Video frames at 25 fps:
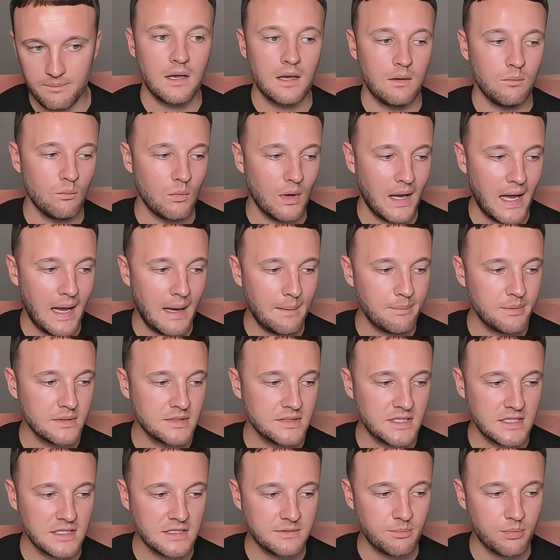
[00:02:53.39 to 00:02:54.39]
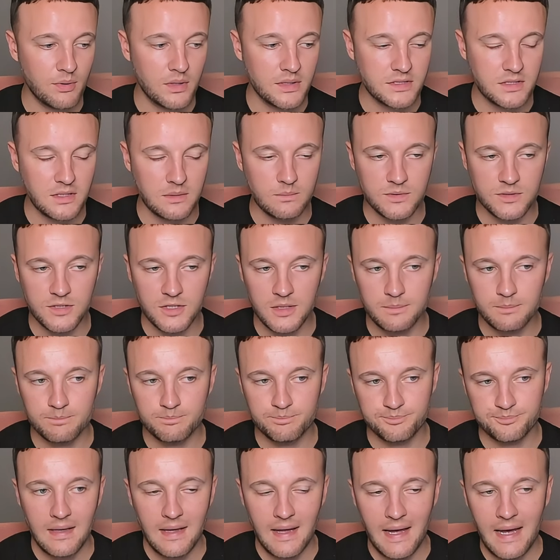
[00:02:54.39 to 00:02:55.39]
And what happens is price comes
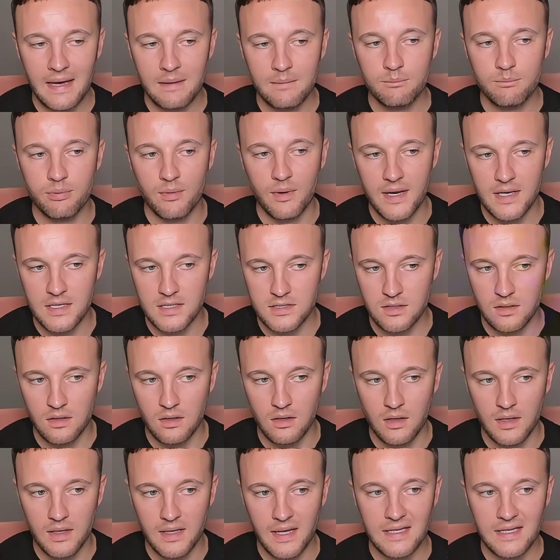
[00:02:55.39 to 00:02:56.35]
up and breaks the high,